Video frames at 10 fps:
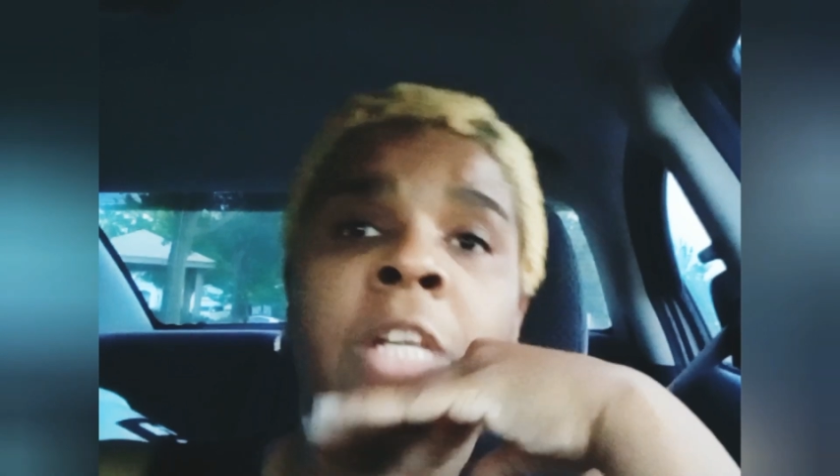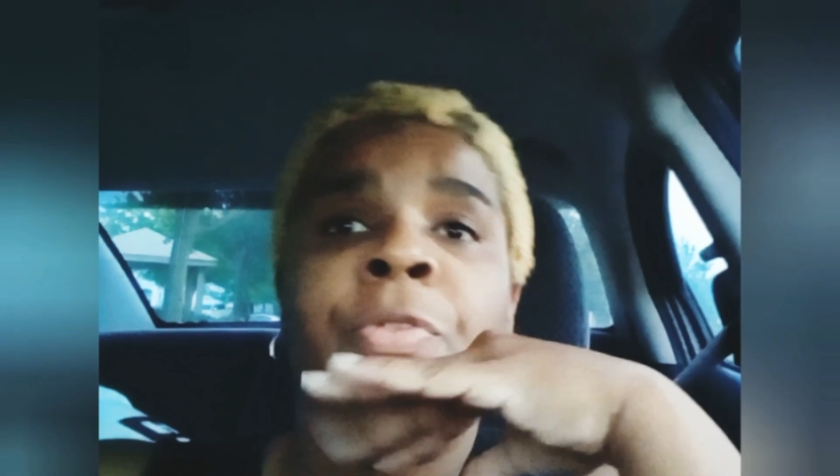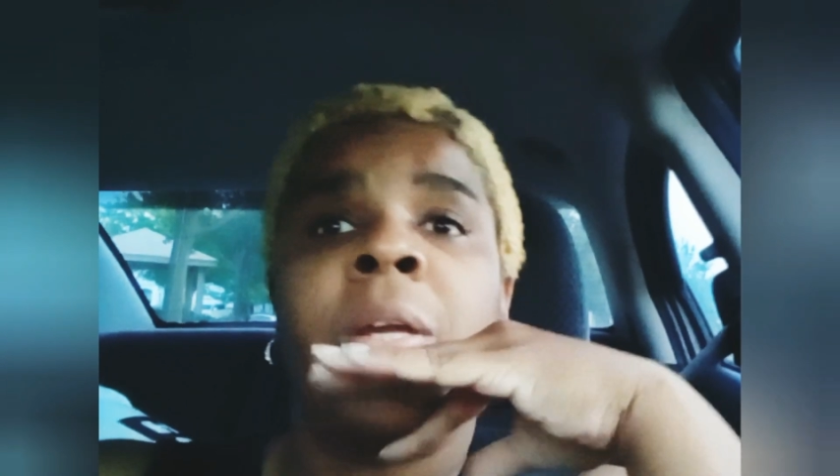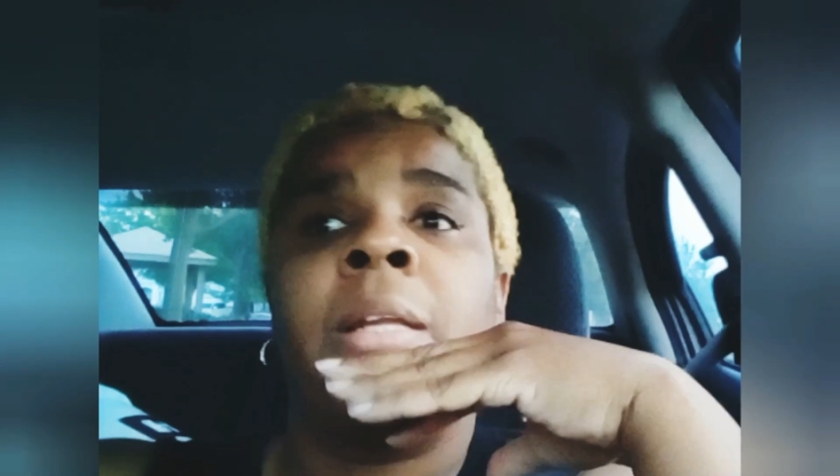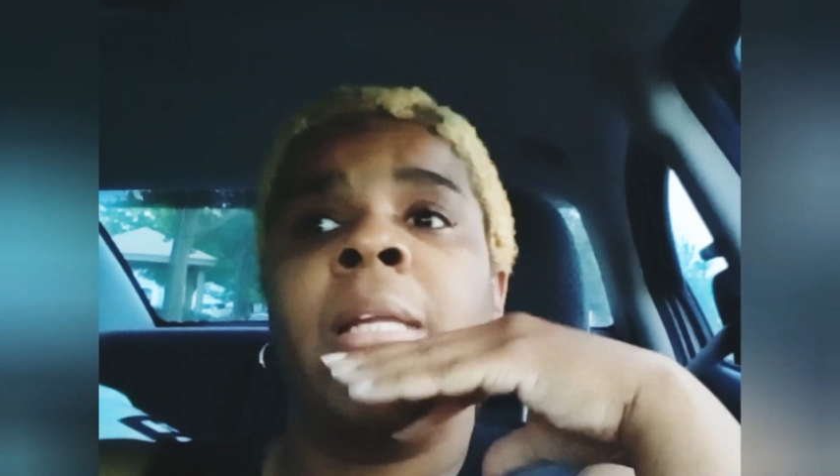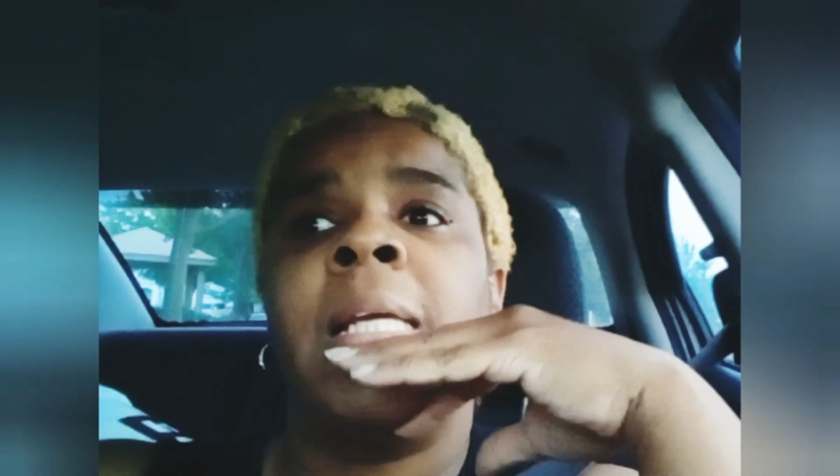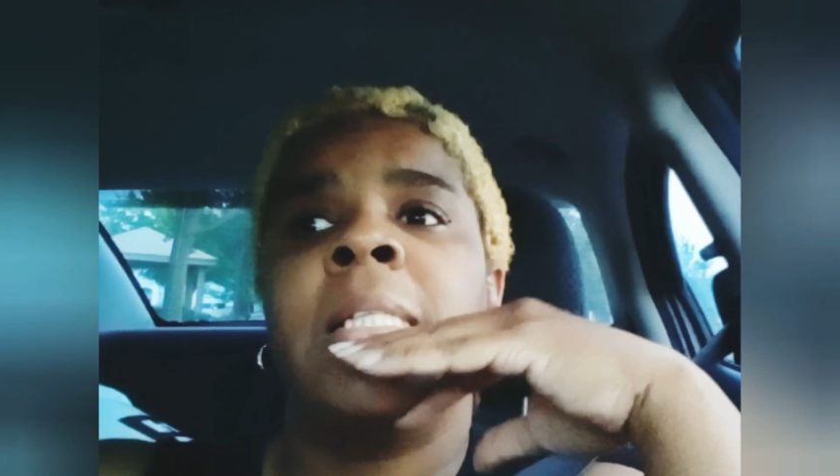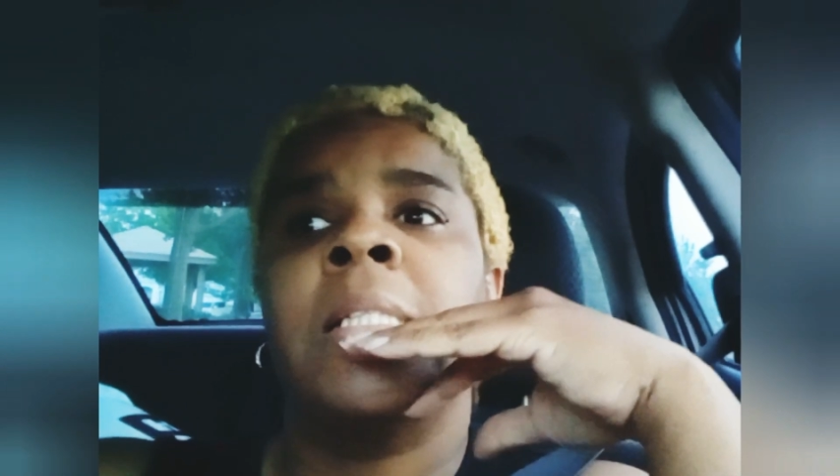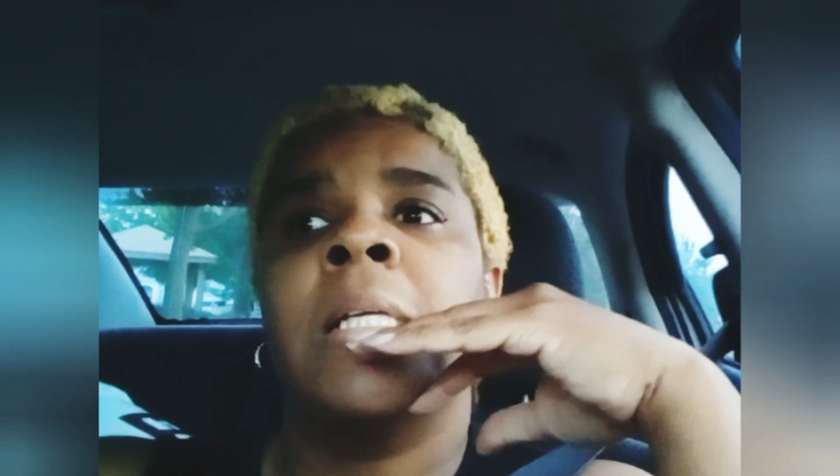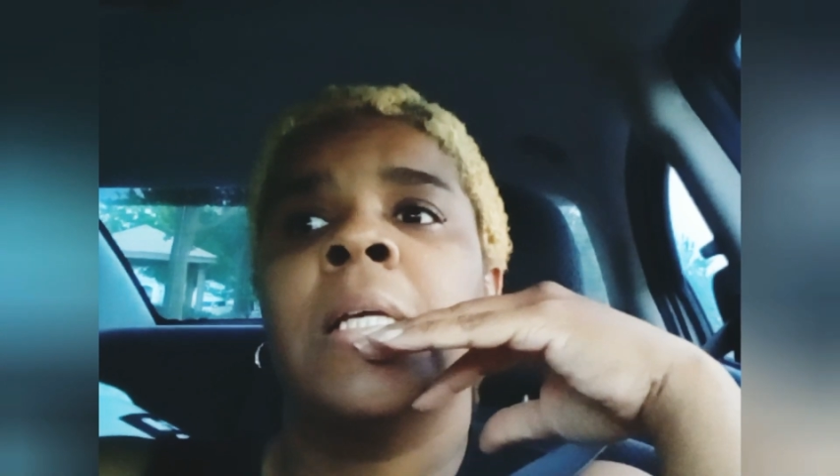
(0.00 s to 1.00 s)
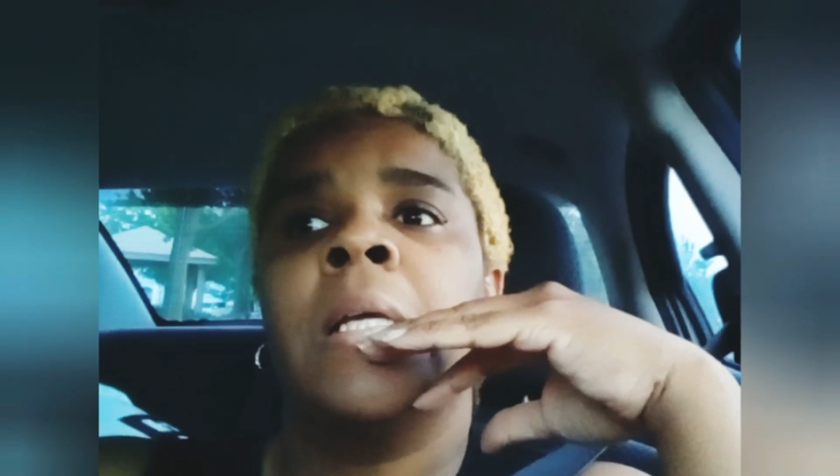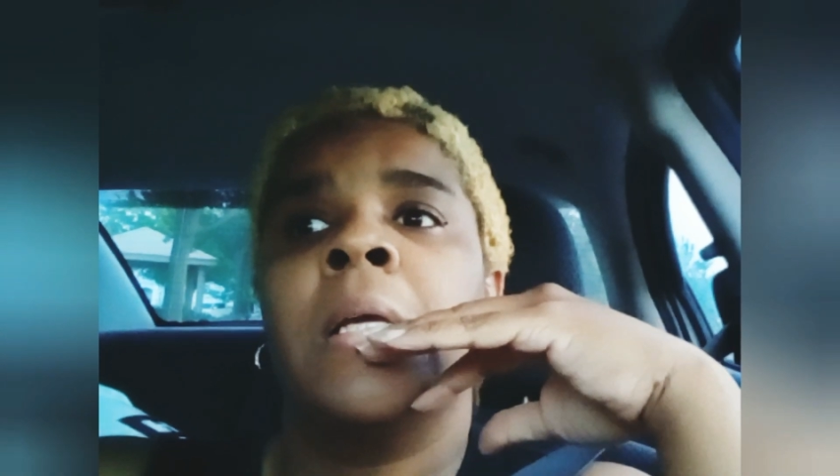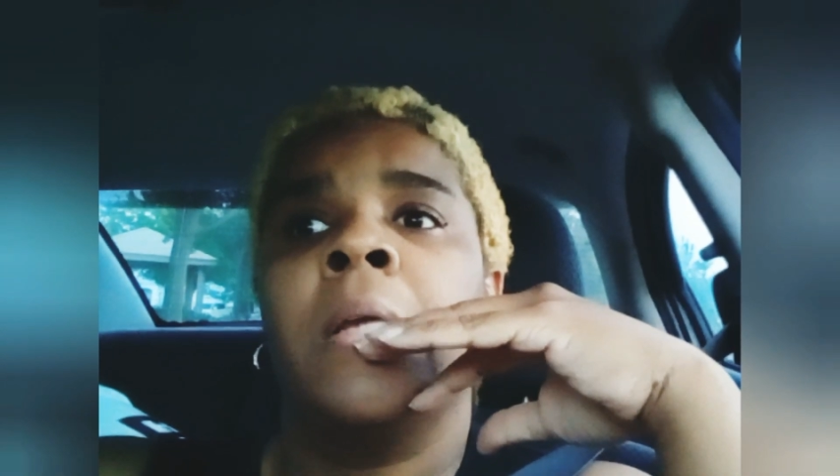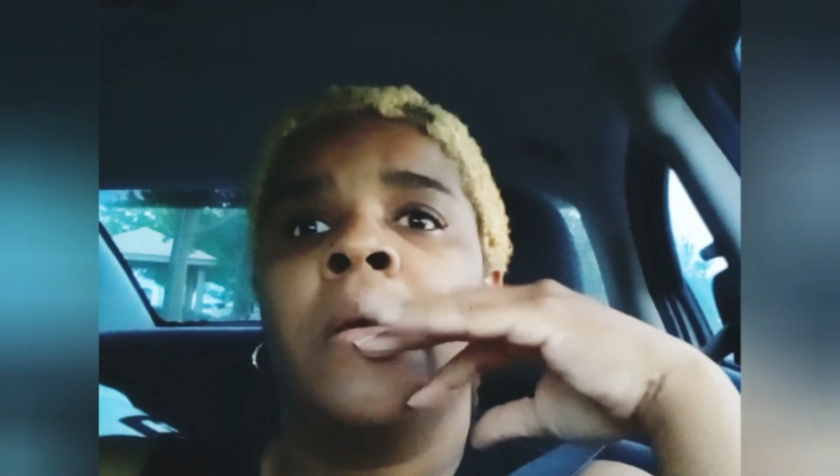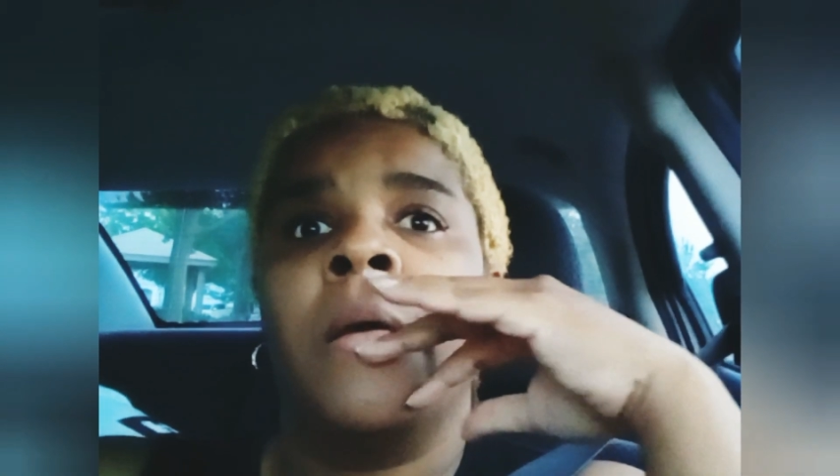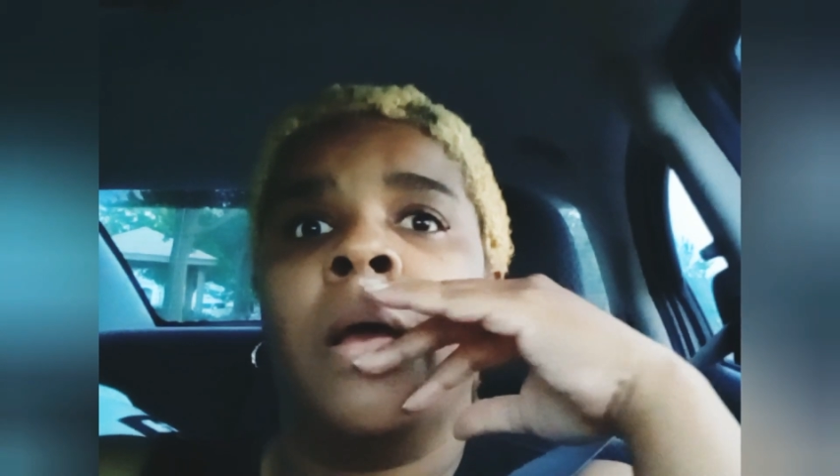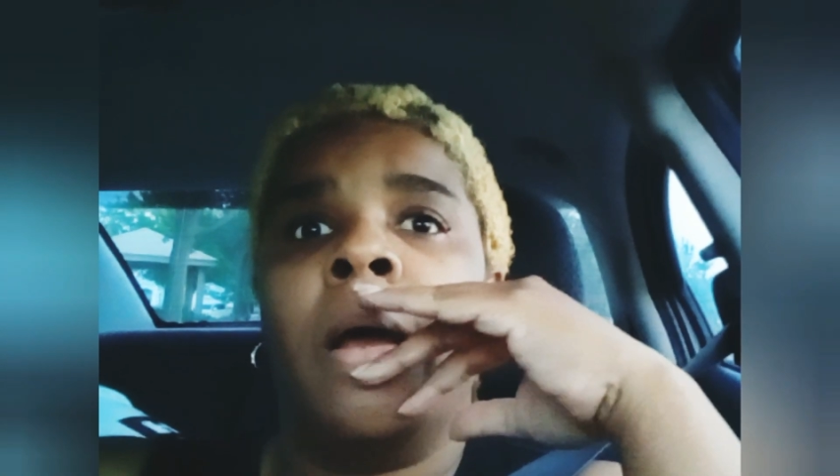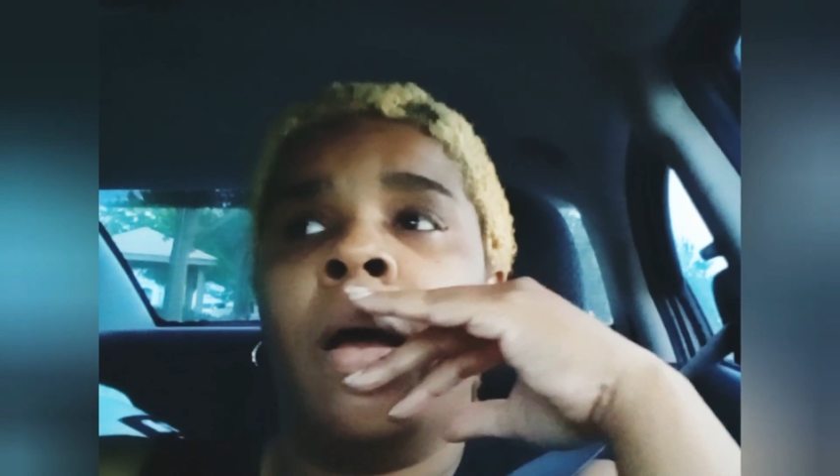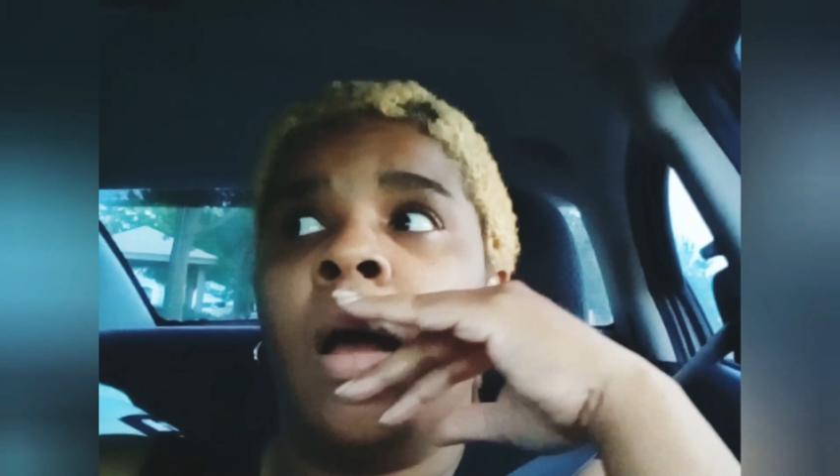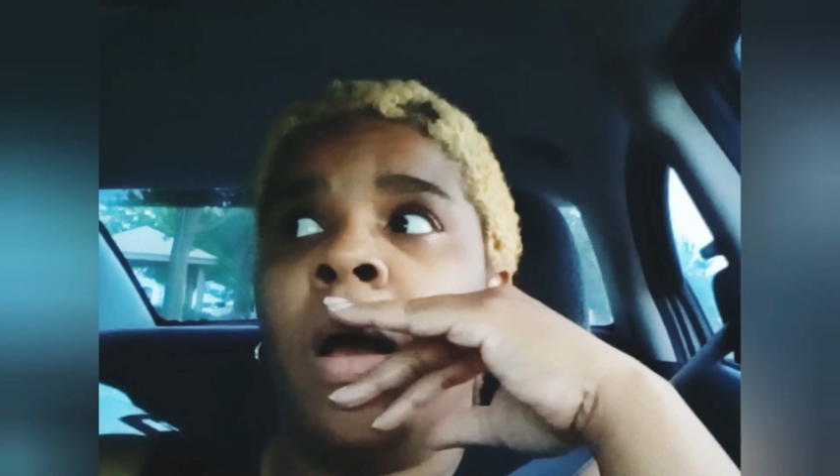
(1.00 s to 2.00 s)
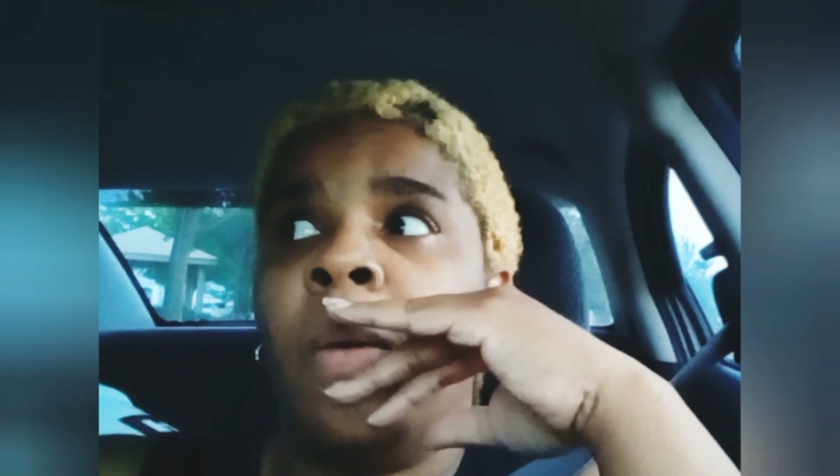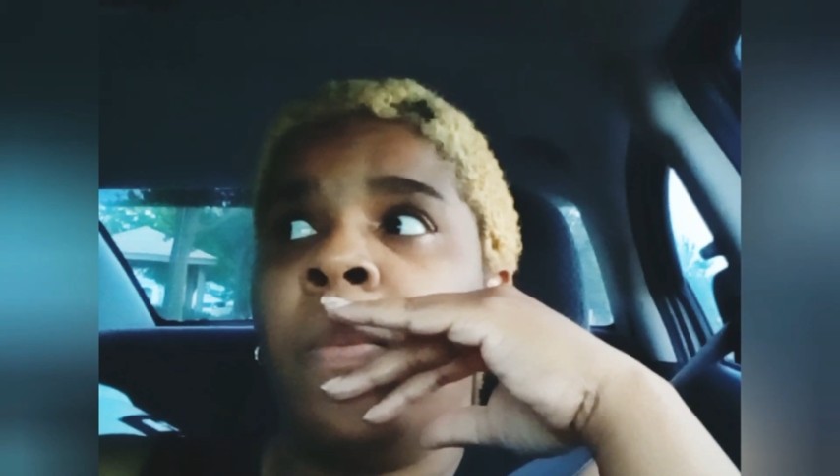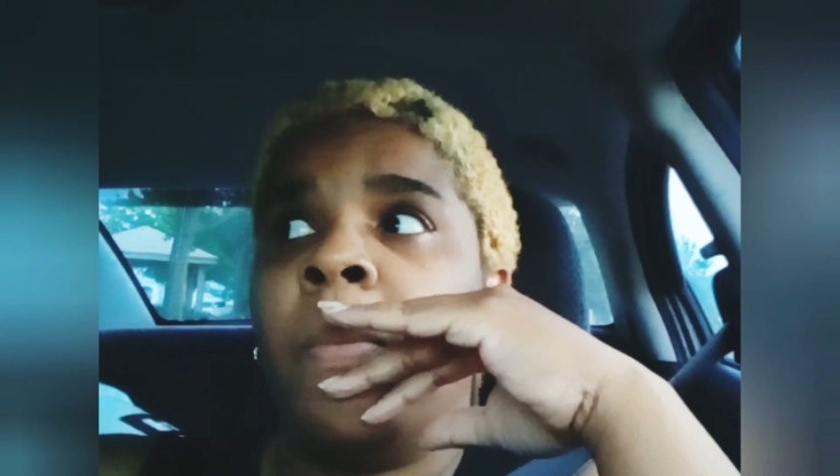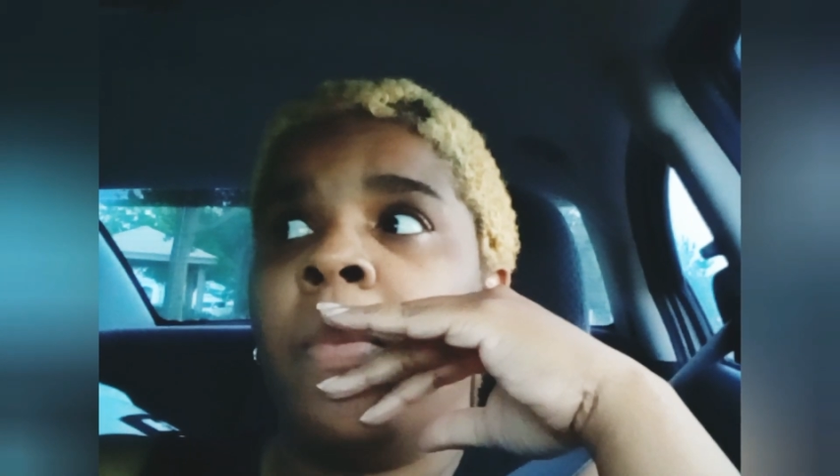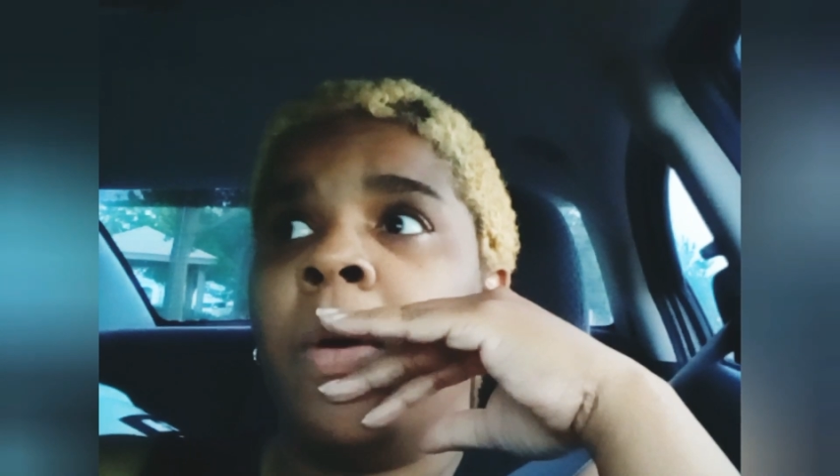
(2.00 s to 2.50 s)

freaking niece had